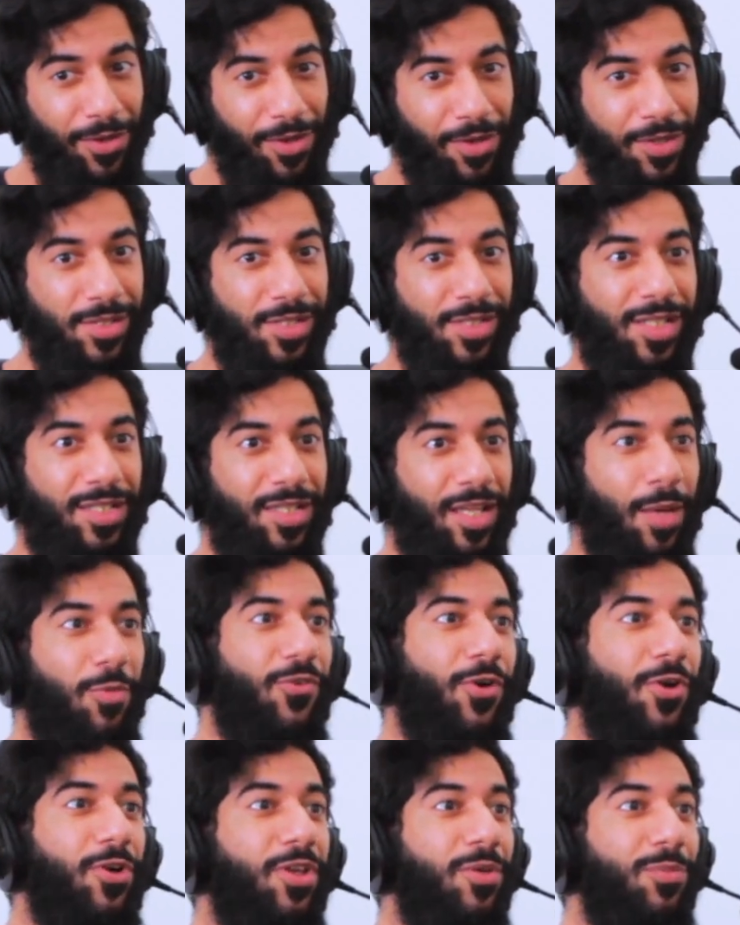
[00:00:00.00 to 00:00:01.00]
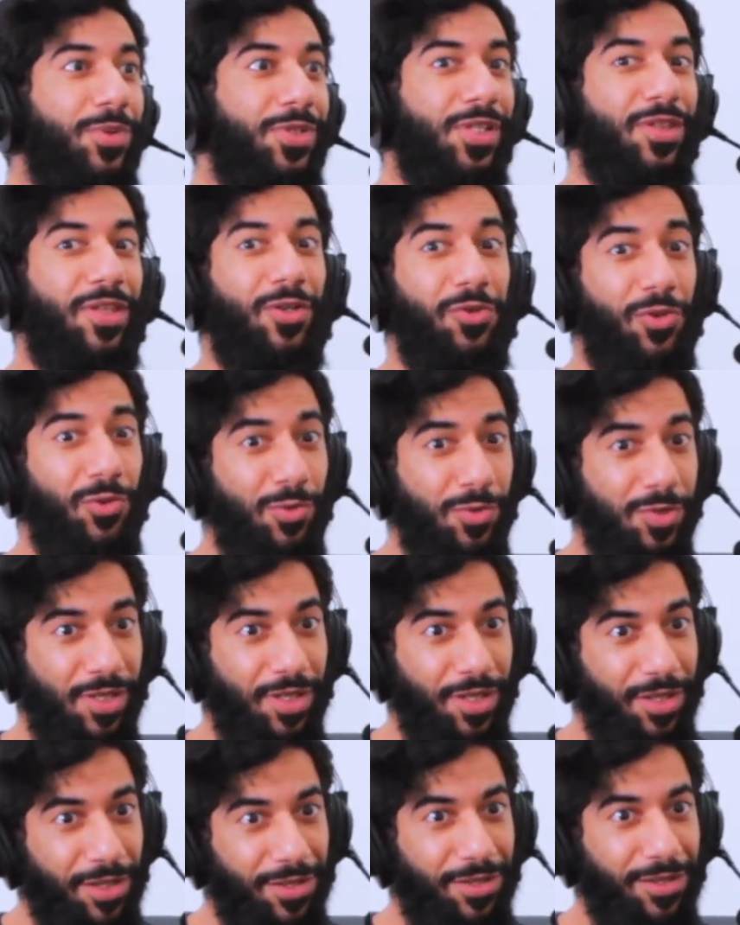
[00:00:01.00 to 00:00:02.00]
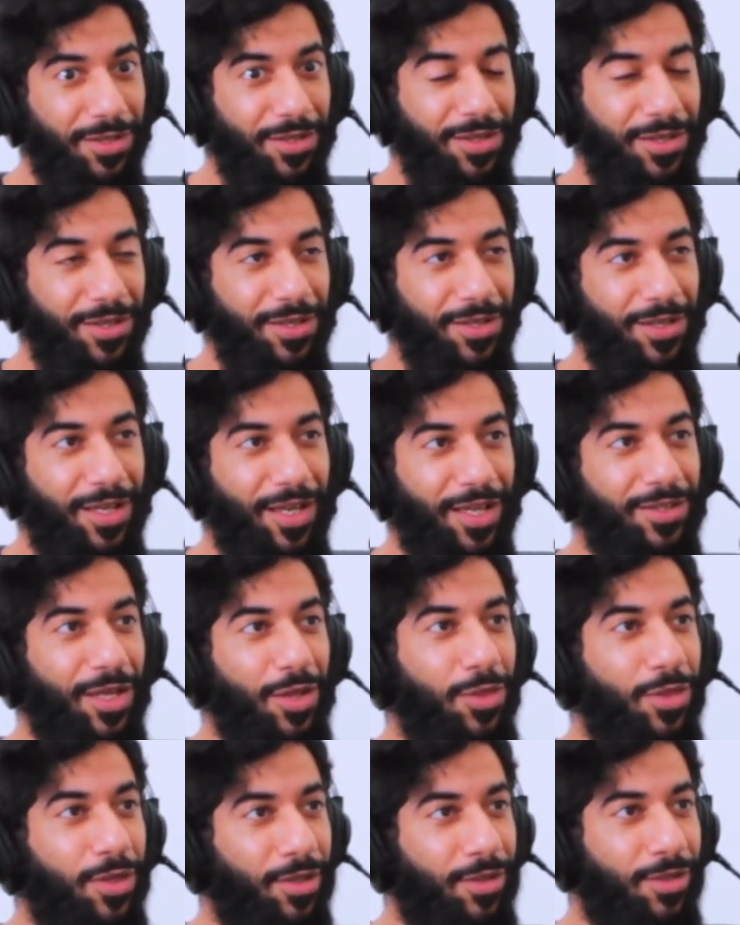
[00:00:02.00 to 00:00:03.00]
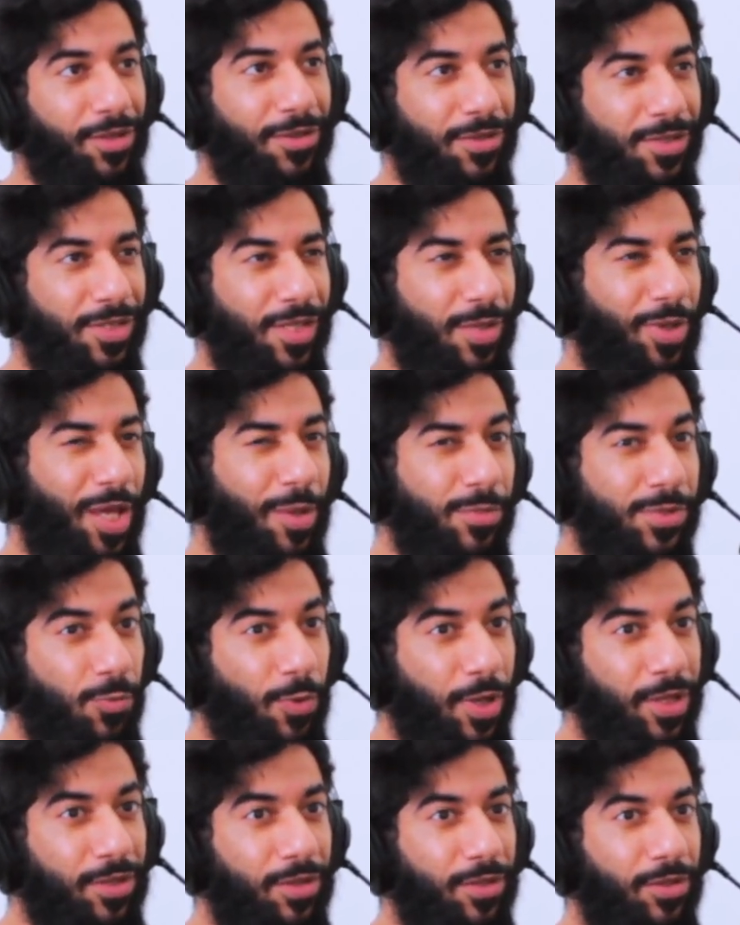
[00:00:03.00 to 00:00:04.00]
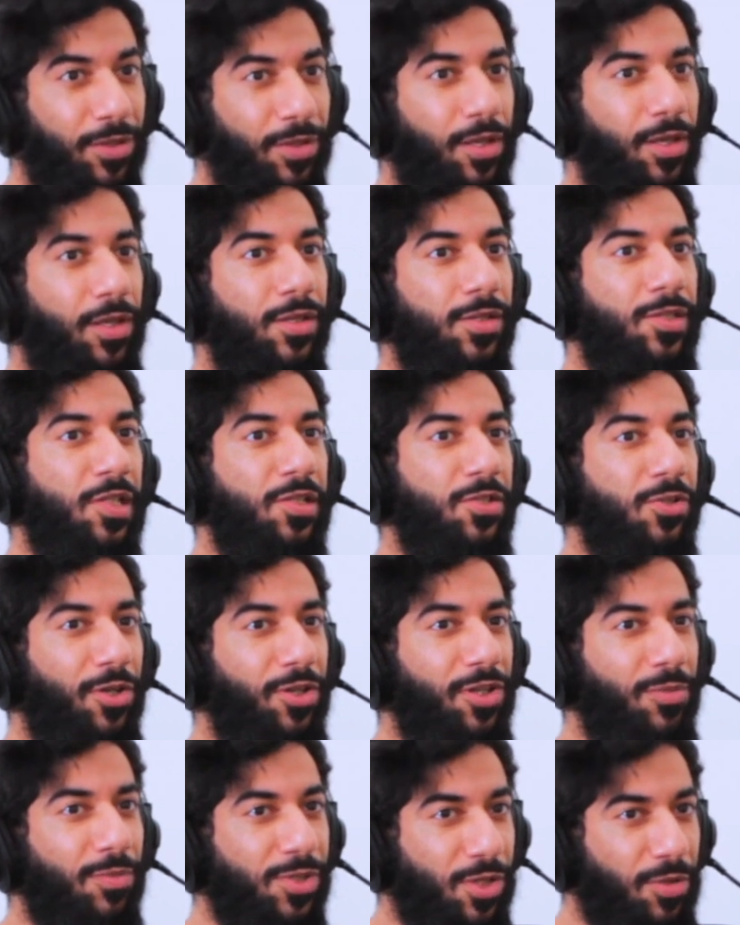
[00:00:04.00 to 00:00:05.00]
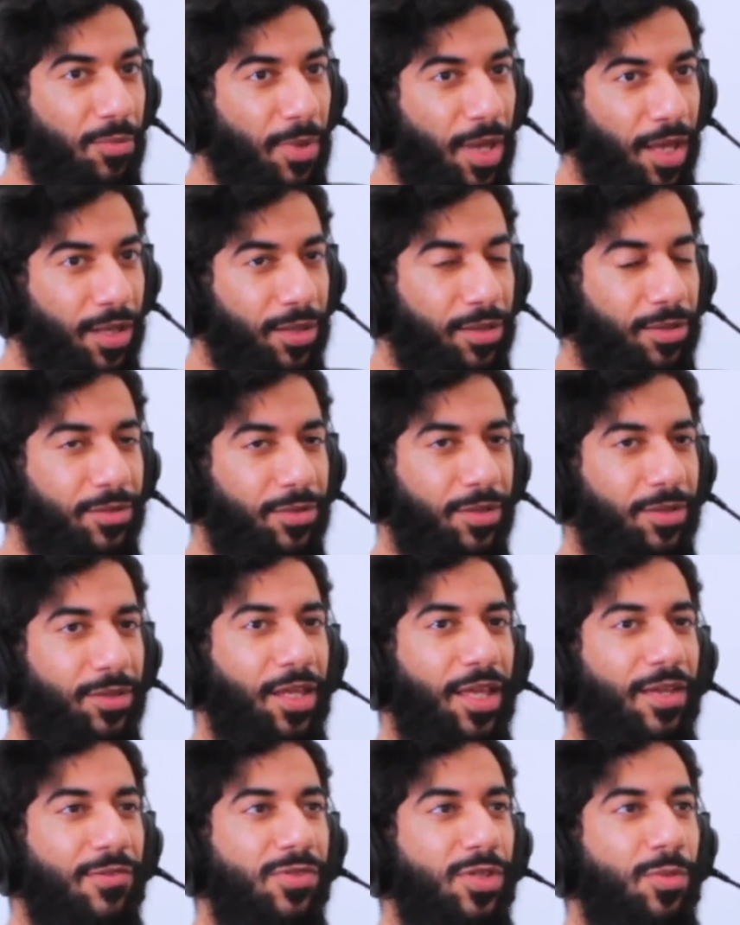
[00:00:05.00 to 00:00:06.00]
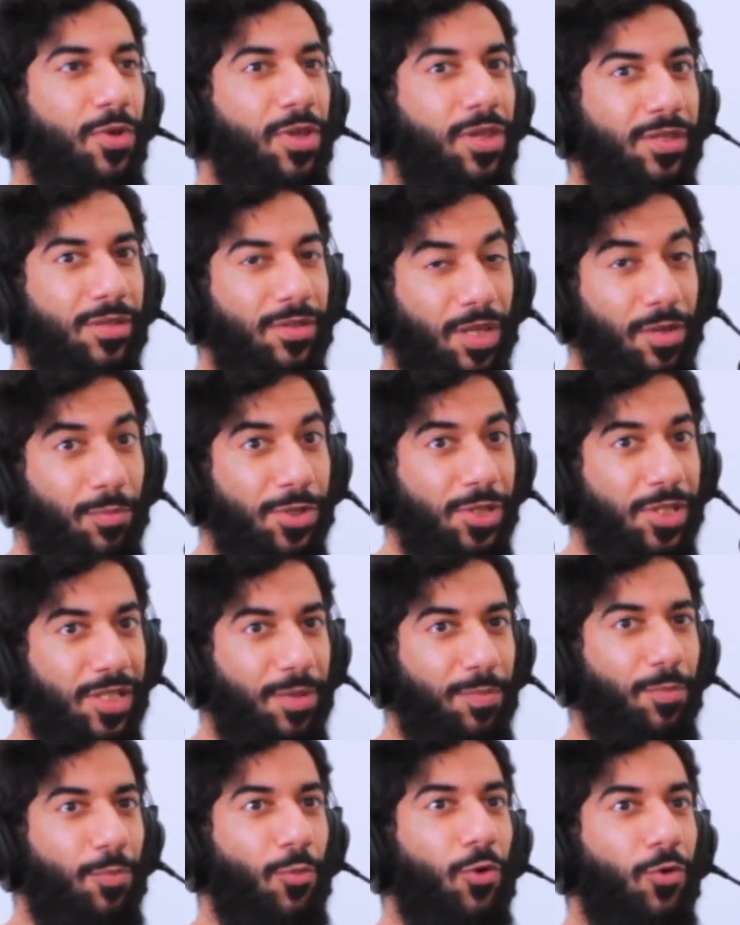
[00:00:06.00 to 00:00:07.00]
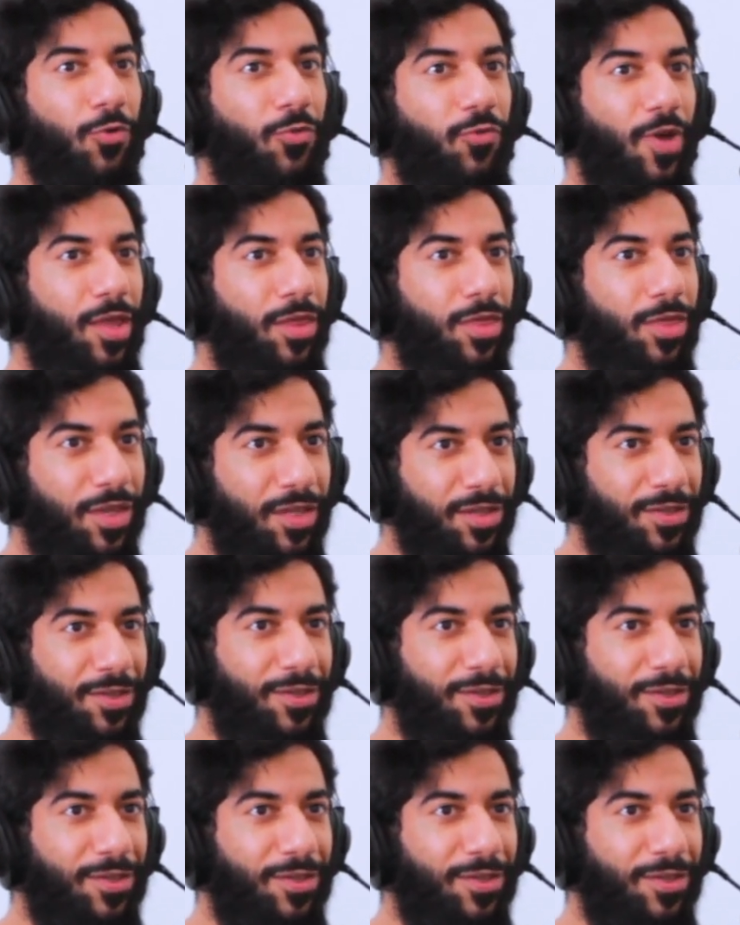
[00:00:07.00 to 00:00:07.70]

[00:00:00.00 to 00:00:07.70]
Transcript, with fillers: This mm. is the hmm. type of arguments that they're using, and I think sometimes when such arguments are made, it gives the, the Muslim more faith in